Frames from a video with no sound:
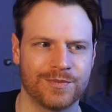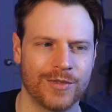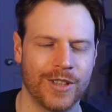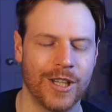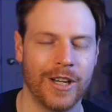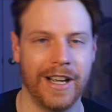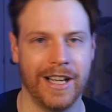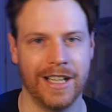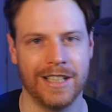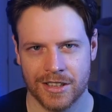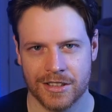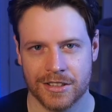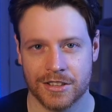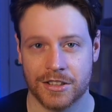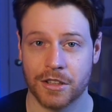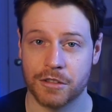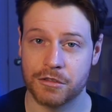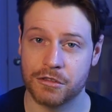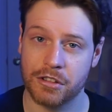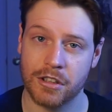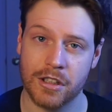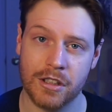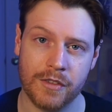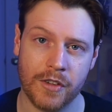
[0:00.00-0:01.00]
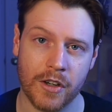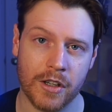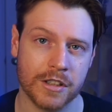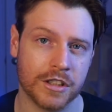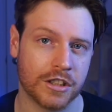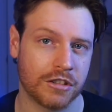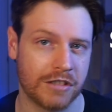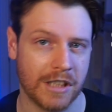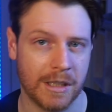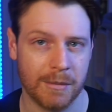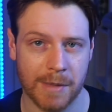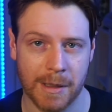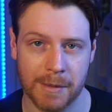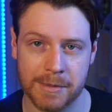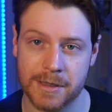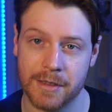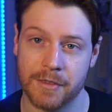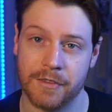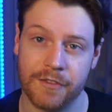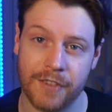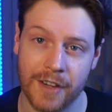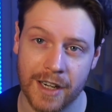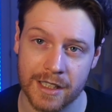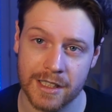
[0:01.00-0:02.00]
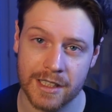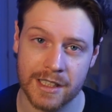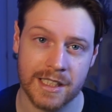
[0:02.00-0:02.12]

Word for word: Okay, so Trovo and Streamlabs have finally